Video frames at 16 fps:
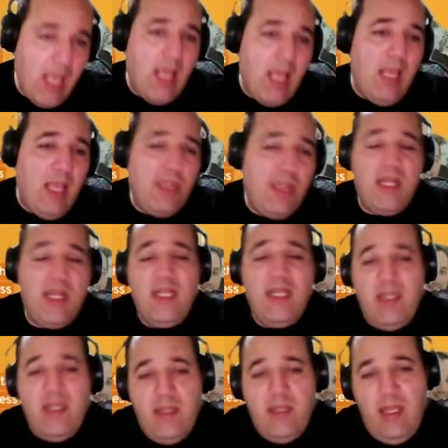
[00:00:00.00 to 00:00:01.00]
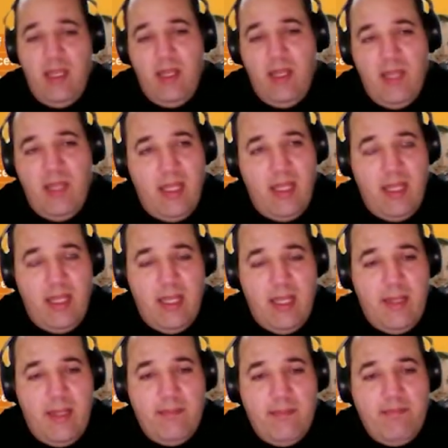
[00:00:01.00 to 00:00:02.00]
Standard is
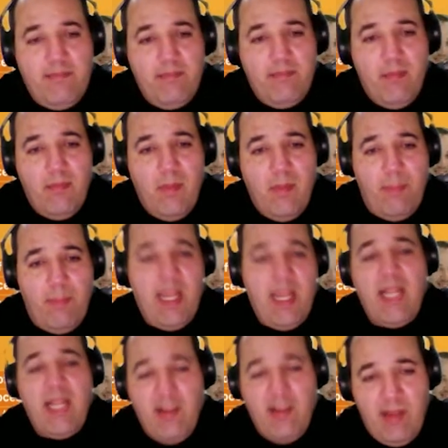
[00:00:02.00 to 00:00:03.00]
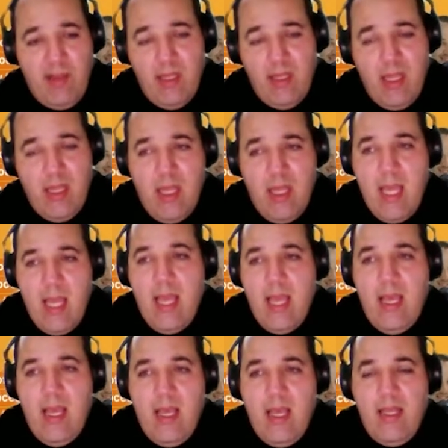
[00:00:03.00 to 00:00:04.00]
the planned
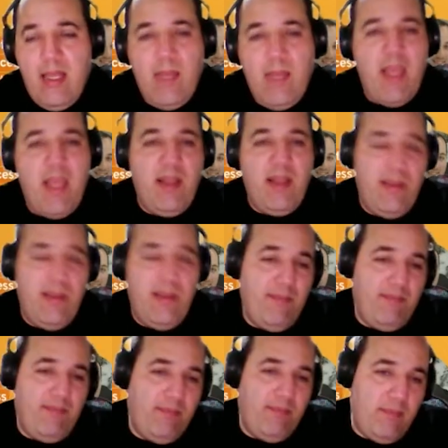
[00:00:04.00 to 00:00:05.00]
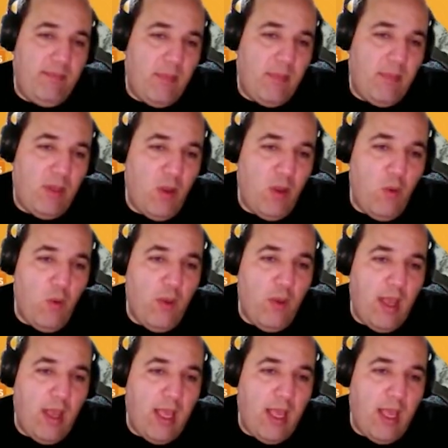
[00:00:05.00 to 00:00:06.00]
demands. So
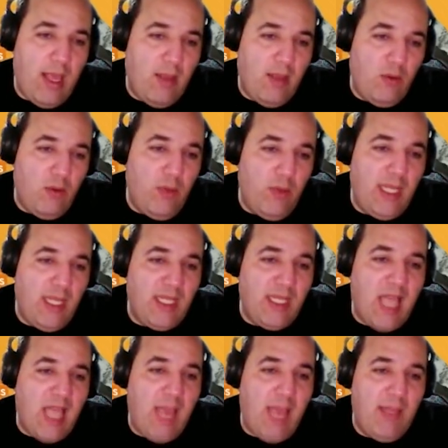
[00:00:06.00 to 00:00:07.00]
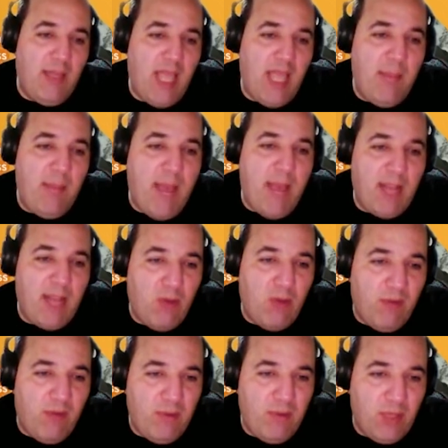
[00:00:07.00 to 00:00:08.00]
during the time, the impact
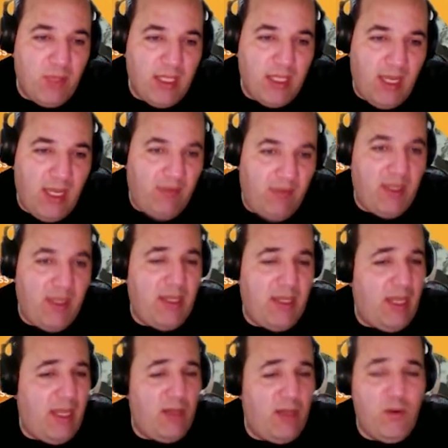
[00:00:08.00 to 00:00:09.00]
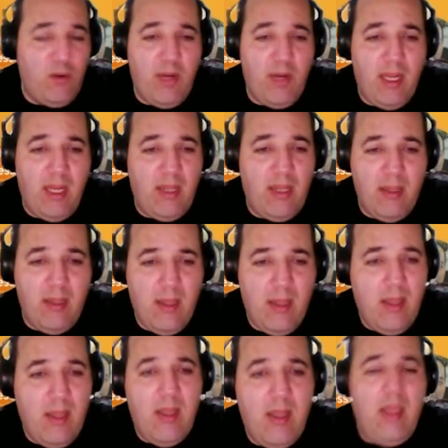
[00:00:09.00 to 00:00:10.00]
of do not deliver it is growing
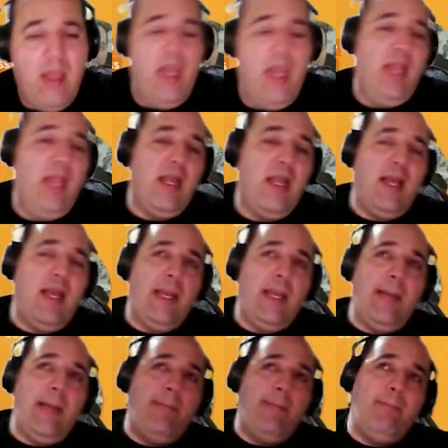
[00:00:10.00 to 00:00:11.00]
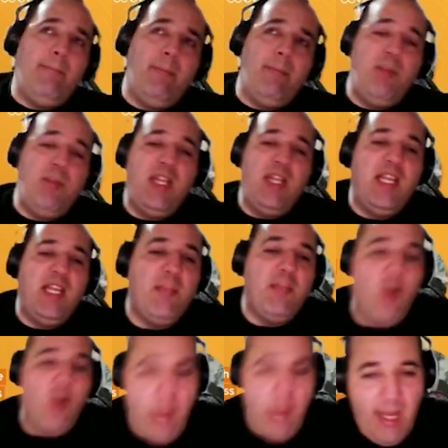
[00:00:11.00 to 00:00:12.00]
in a
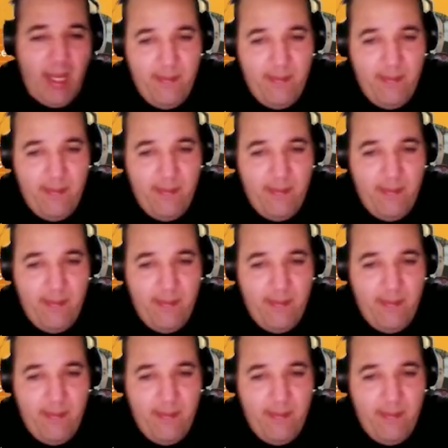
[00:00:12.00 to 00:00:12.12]
predictable way.